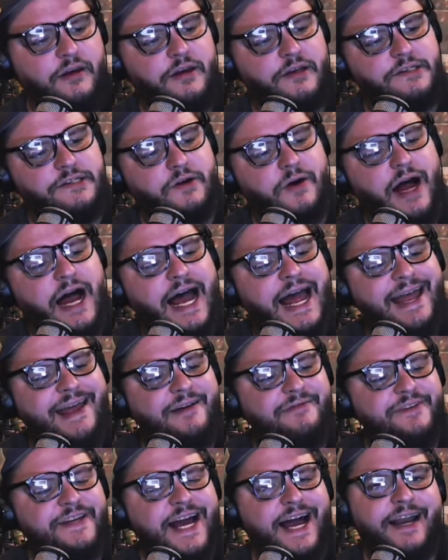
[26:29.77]
So I
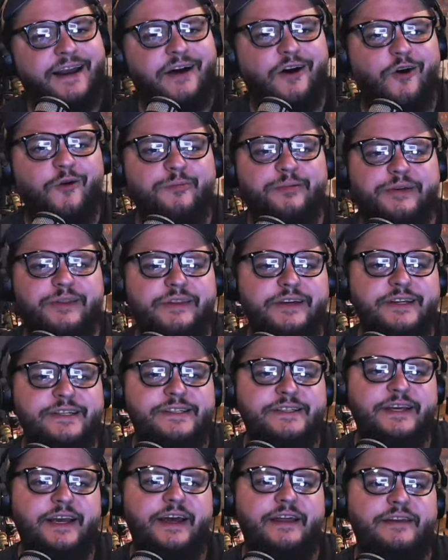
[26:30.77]
have not opened
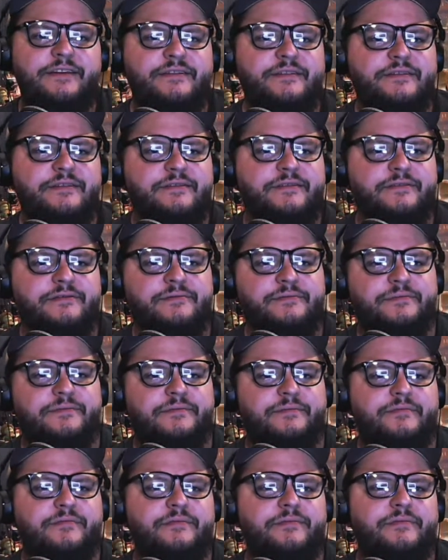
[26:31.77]
this yet.
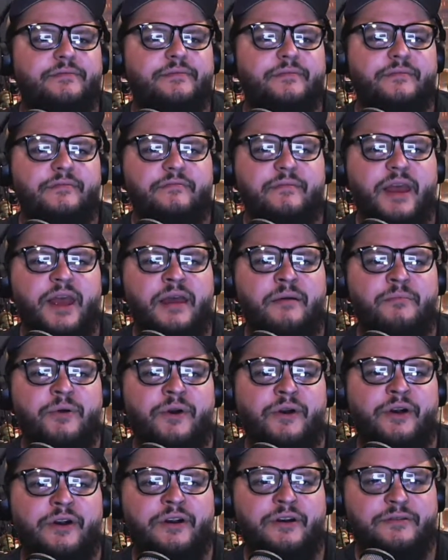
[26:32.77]

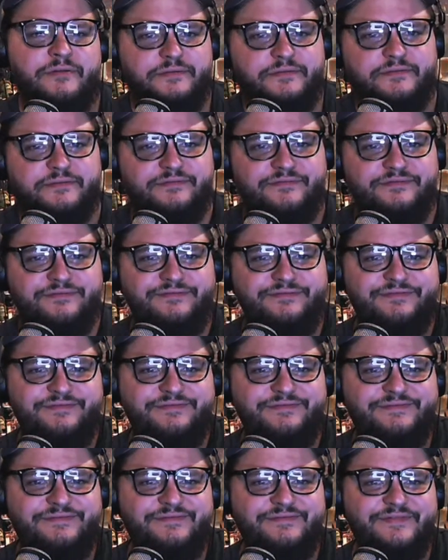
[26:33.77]
Remember?
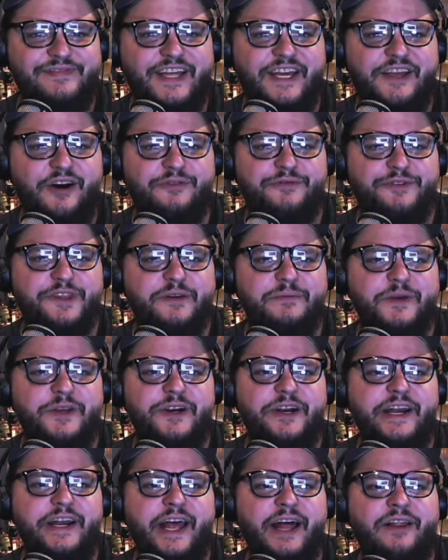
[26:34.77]
Thank you all for the
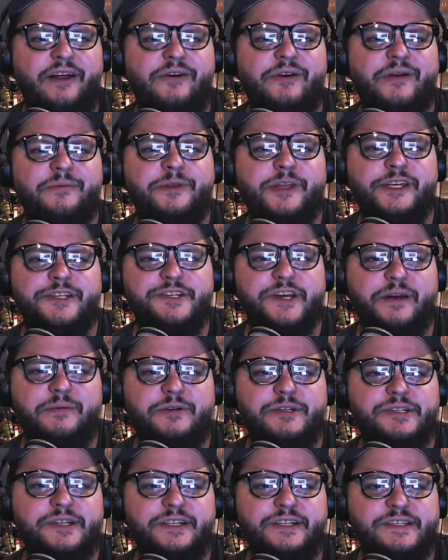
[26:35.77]
community. Hello, Emily
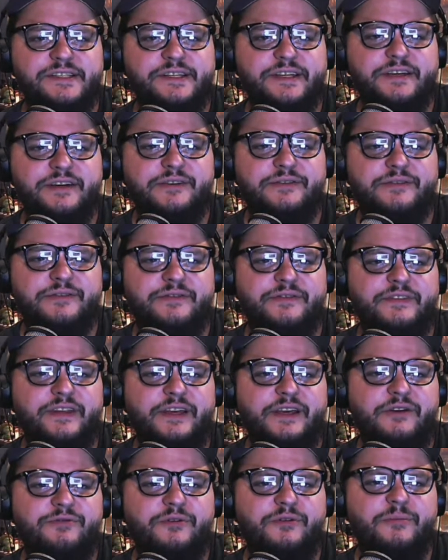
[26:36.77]
Chambers. Good to see you.
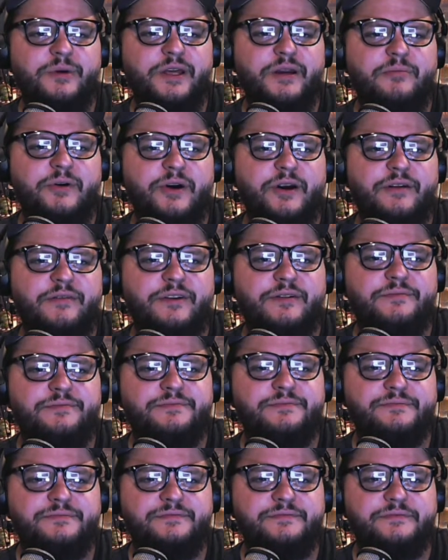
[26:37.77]
Thank you for being a part of it.
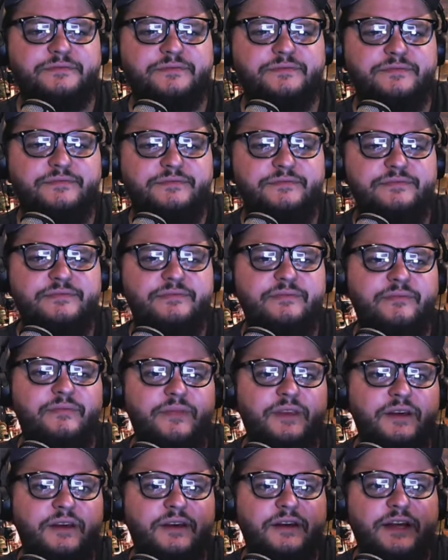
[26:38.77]

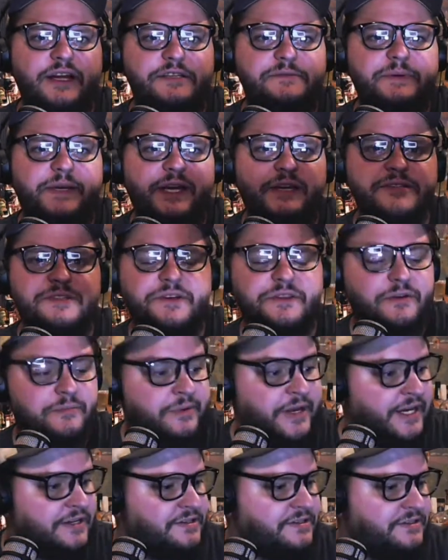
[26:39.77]
That's because you're the
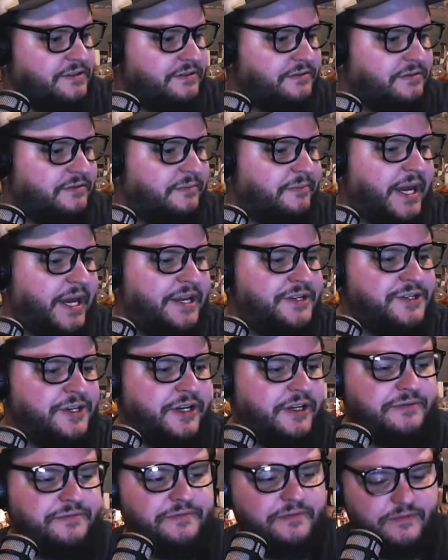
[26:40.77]
best, Patrick.
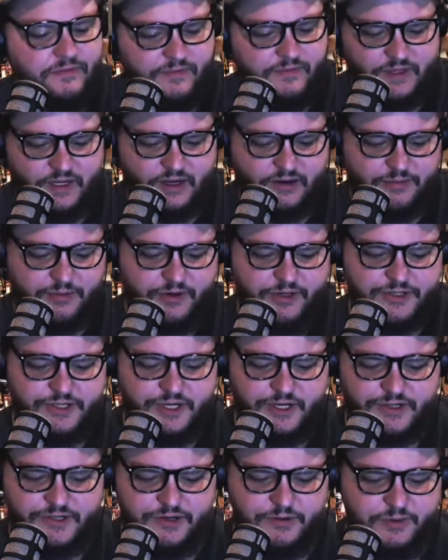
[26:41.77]
I
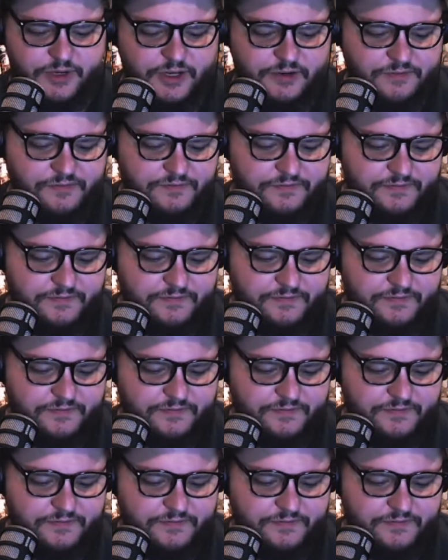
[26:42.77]
appreciate you, man.